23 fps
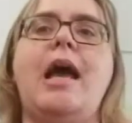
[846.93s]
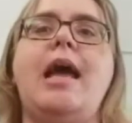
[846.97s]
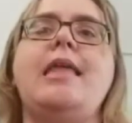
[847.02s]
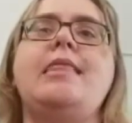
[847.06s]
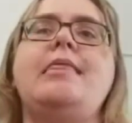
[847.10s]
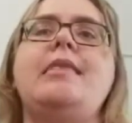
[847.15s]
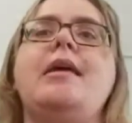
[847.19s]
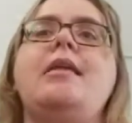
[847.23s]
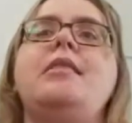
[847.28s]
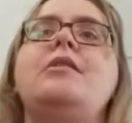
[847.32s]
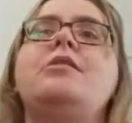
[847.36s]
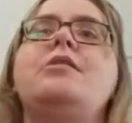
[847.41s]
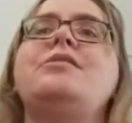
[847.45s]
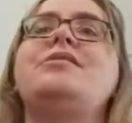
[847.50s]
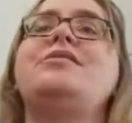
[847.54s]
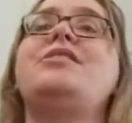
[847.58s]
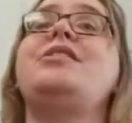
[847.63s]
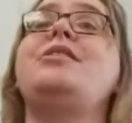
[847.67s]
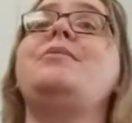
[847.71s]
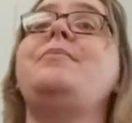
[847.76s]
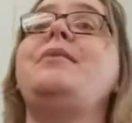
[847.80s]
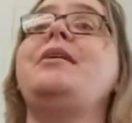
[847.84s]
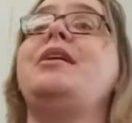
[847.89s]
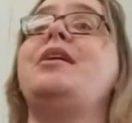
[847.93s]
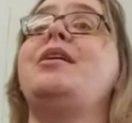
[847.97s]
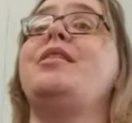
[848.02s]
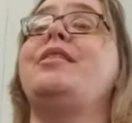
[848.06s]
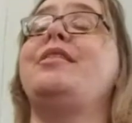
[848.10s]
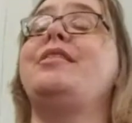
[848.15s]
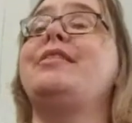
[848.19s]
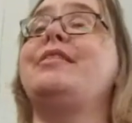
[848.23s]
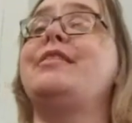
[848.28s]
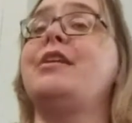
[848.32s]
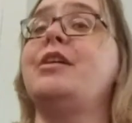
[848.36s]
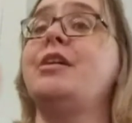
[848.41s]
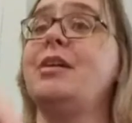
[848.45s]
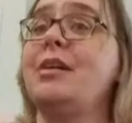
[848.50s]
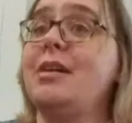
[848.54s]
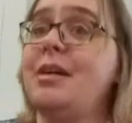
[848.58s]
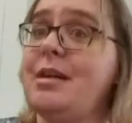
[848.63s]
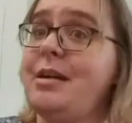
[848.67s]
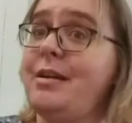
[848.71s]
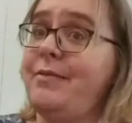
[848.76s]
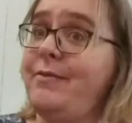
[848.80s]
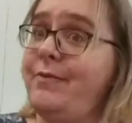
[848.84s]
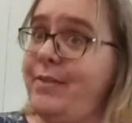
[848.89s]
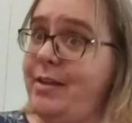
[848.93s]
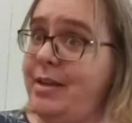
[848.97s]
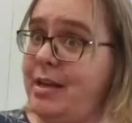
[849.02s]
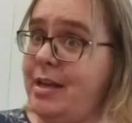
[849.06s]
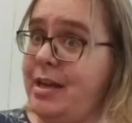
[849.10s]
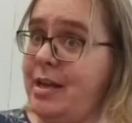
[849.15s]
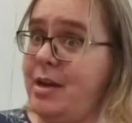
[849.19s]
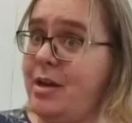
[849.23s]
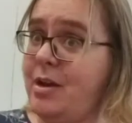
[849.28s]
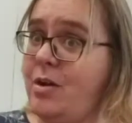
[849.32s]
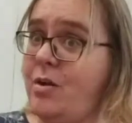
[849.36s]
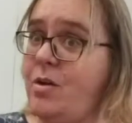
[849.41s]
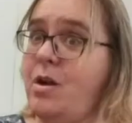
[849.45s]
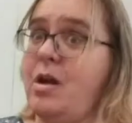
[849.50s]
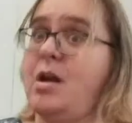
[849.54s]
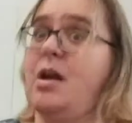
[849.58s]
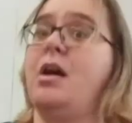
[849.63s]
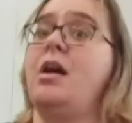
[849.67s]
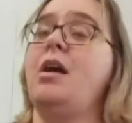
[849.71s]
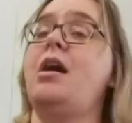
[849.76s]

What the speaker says: And then there's going to be a third video